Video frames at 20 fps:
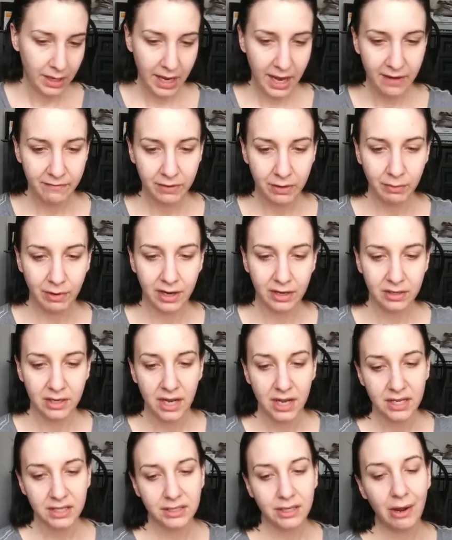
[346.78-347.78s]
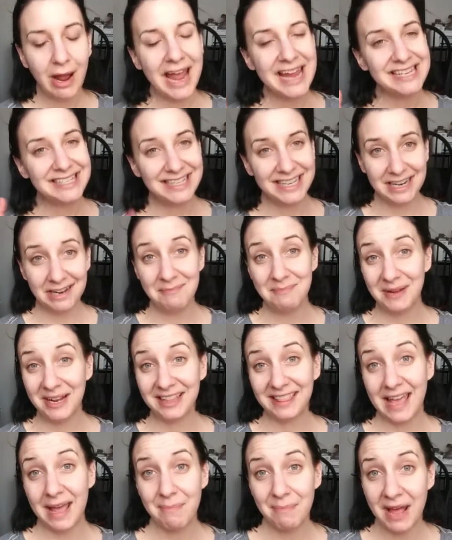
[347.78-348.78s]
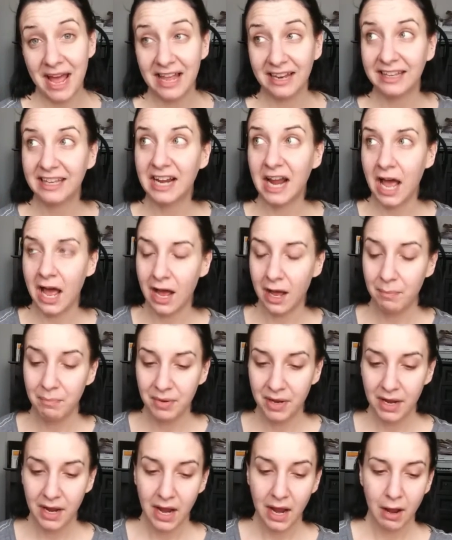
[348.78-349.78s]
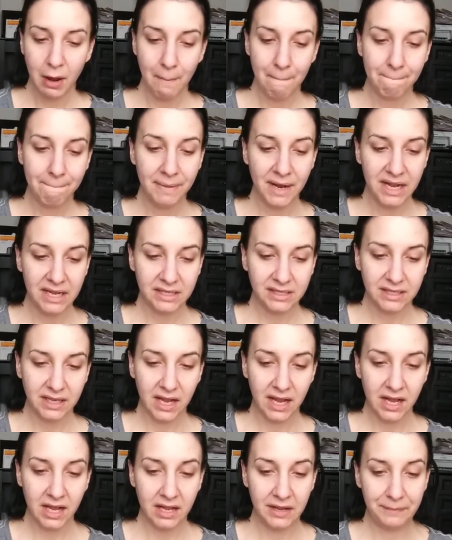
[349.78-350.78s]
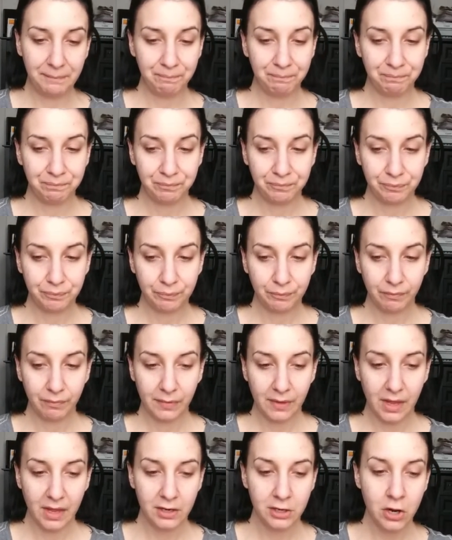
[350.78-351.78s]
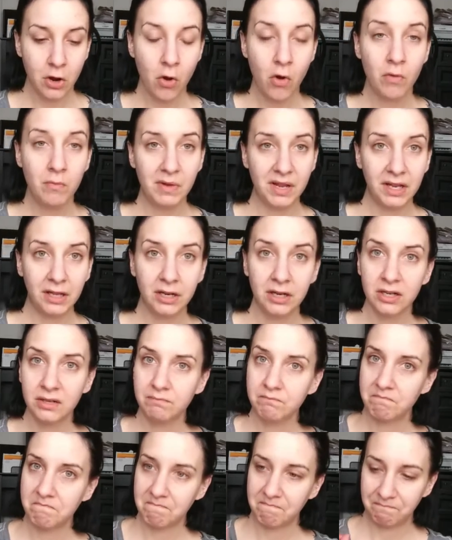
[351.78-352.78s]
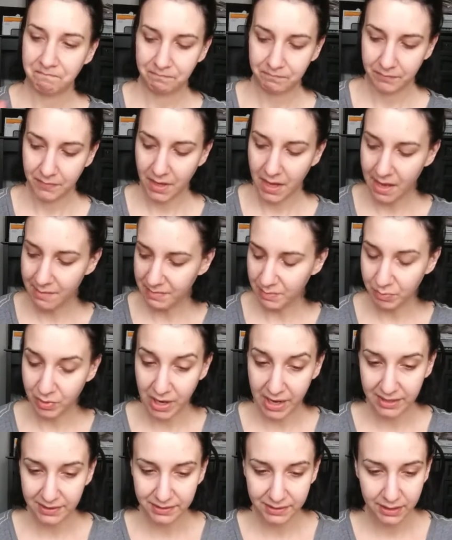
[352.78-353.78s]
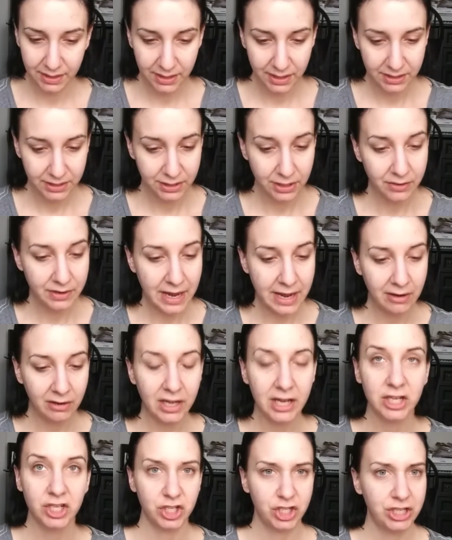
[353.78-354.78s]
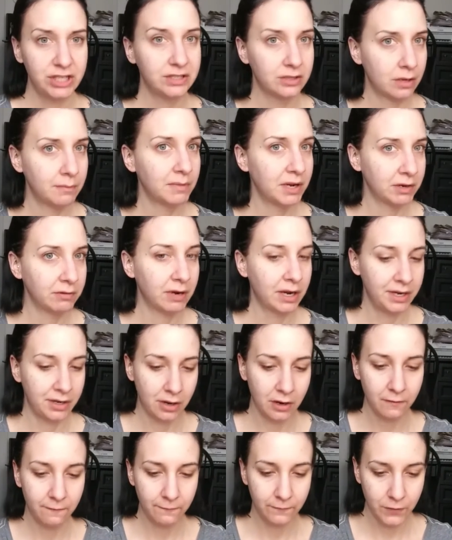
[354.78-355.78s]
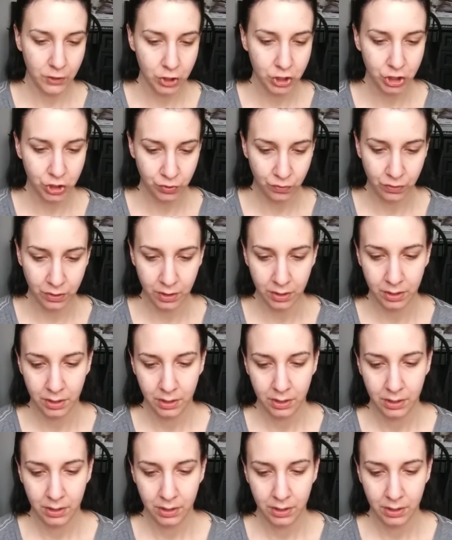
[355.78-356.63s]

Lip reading: Everywhere. So I didn't pick that palette up, but Nicole Miller, I'm impressed. So now, like, she's on my radar for sure.